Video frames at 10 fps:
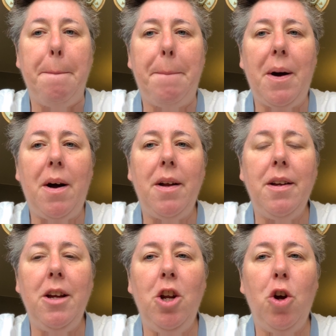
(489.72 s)
But,
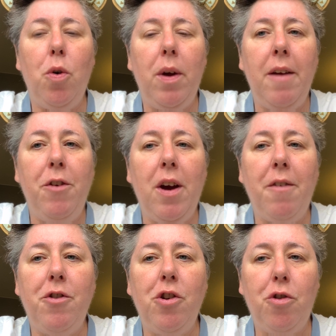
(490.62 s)
you know, if you
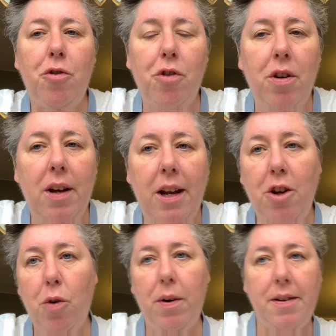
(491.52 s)
have children and
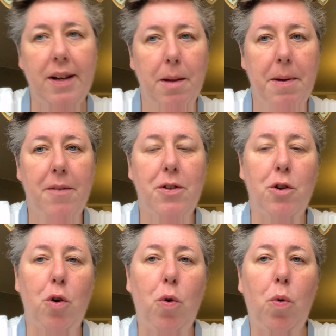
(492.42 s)
you don't want to take them out of
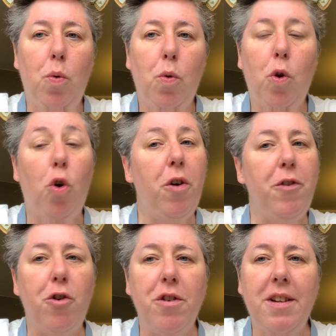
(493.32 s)
school, or
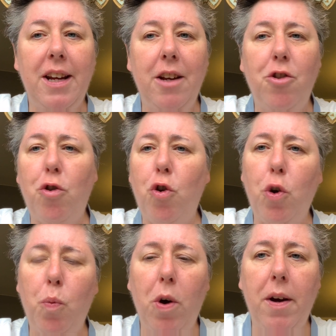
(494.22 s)
if you're a teacher or
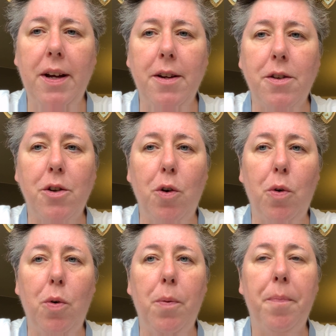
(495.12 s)
you work in a
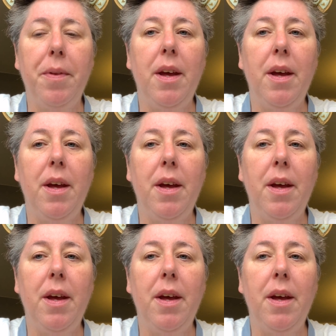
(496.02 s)
school,